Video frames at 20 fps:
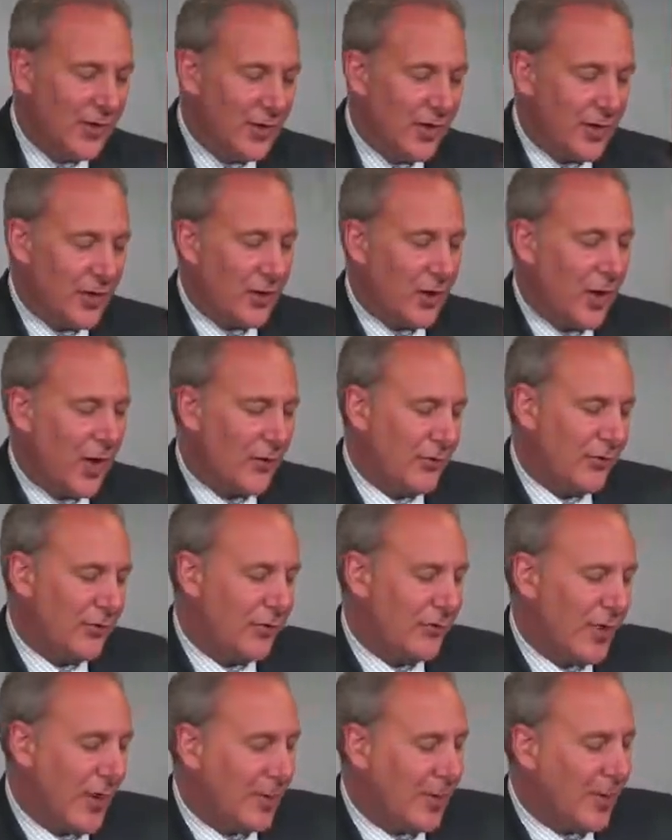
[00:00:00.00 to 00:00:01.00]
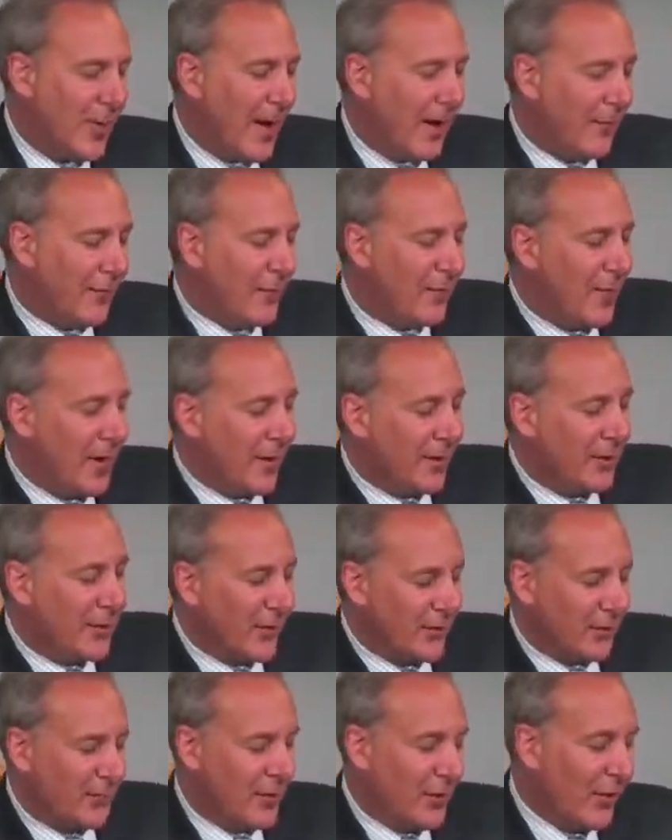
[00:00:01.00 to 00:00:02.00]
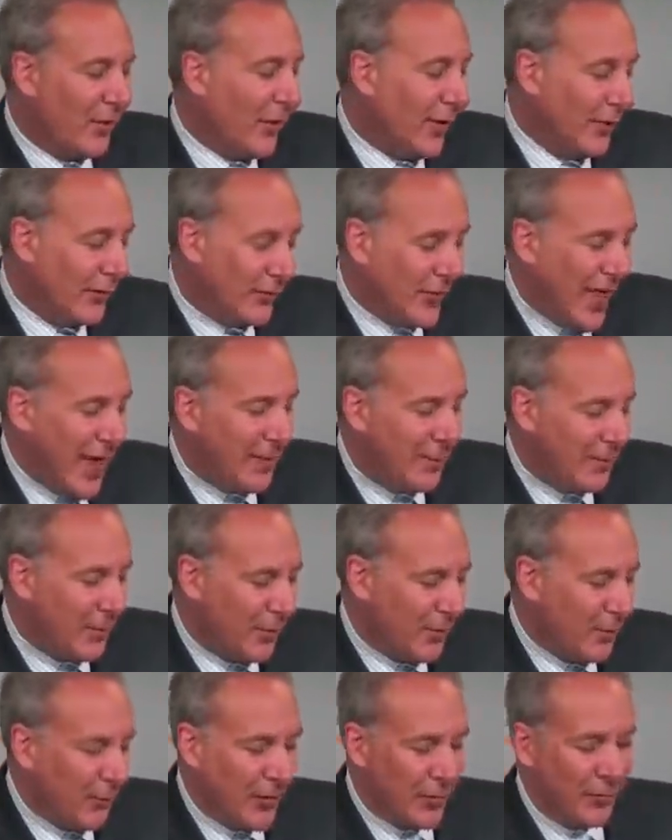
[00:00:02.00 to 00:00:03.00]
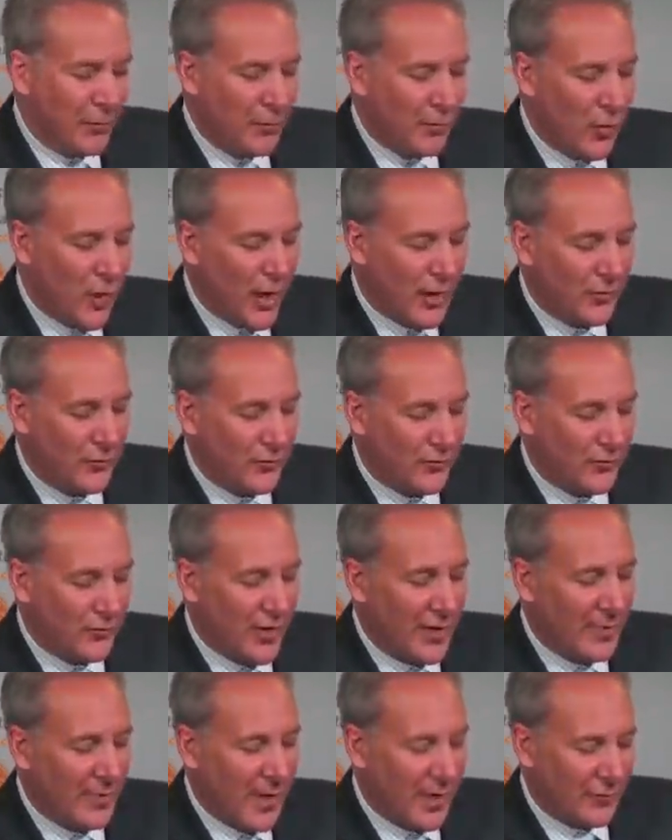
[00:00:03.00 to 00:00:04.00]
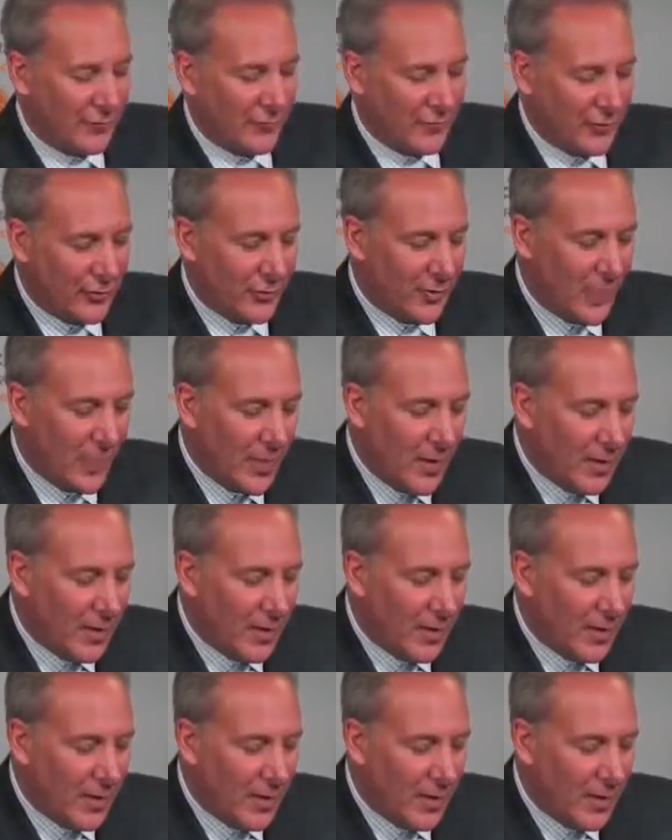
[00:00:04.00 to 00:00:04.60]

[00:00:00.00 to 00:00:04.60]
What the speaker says: It costs the same amount to make this bill as that bill. They require the same effort.